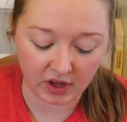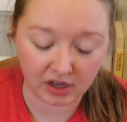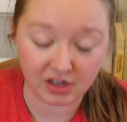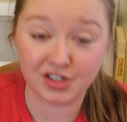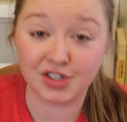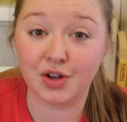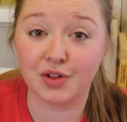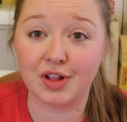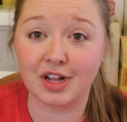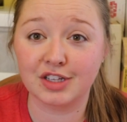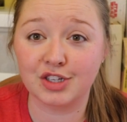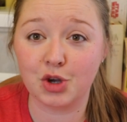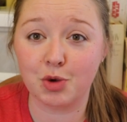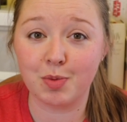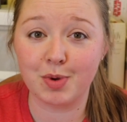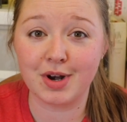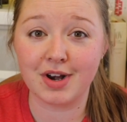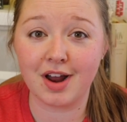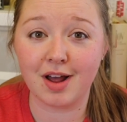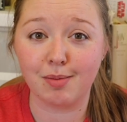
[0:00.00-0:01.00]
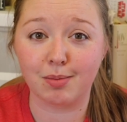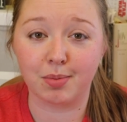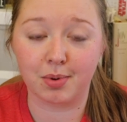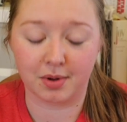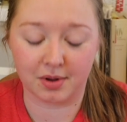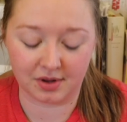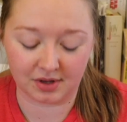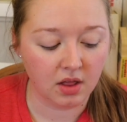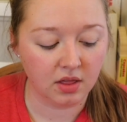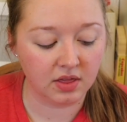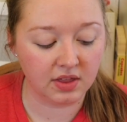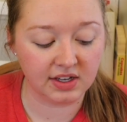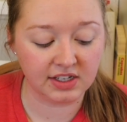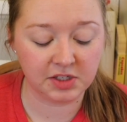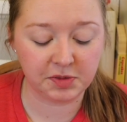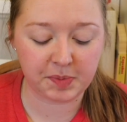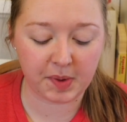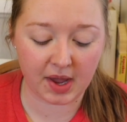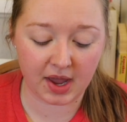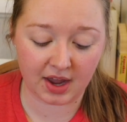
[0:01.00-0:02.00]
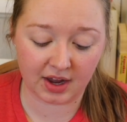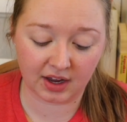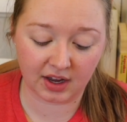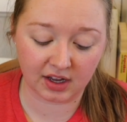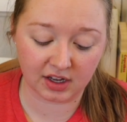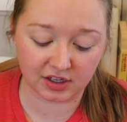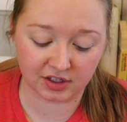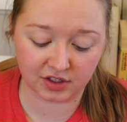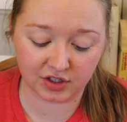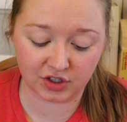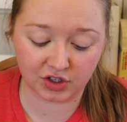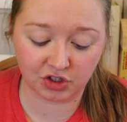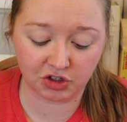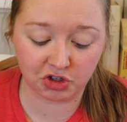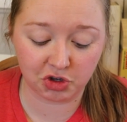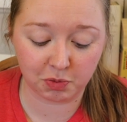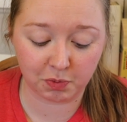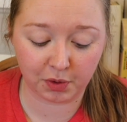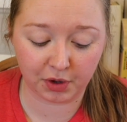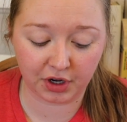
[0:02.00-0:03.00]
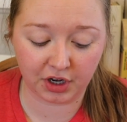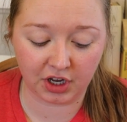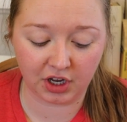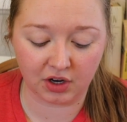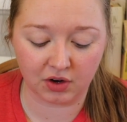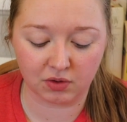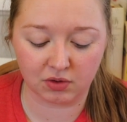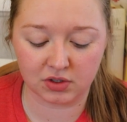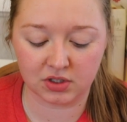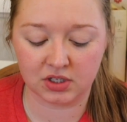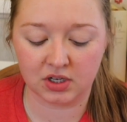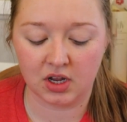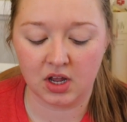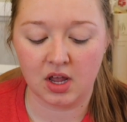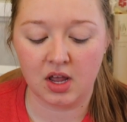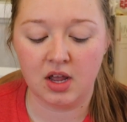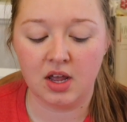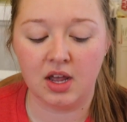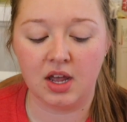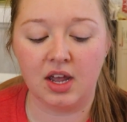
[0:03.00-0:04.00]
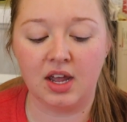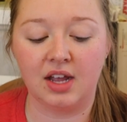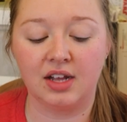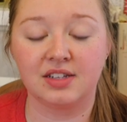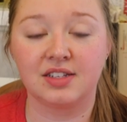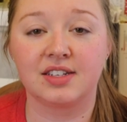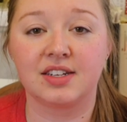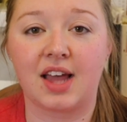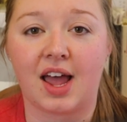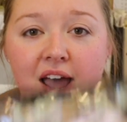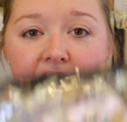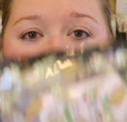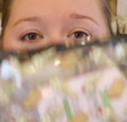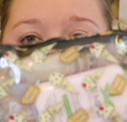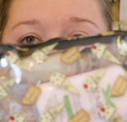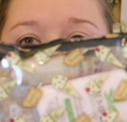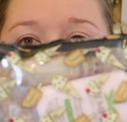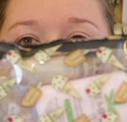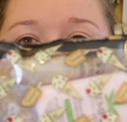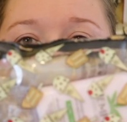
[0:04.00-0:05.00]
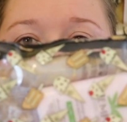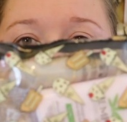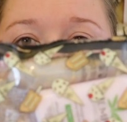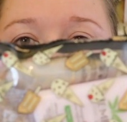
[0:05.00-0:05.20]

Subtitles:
So let's open it up. This bag is super cute. It's got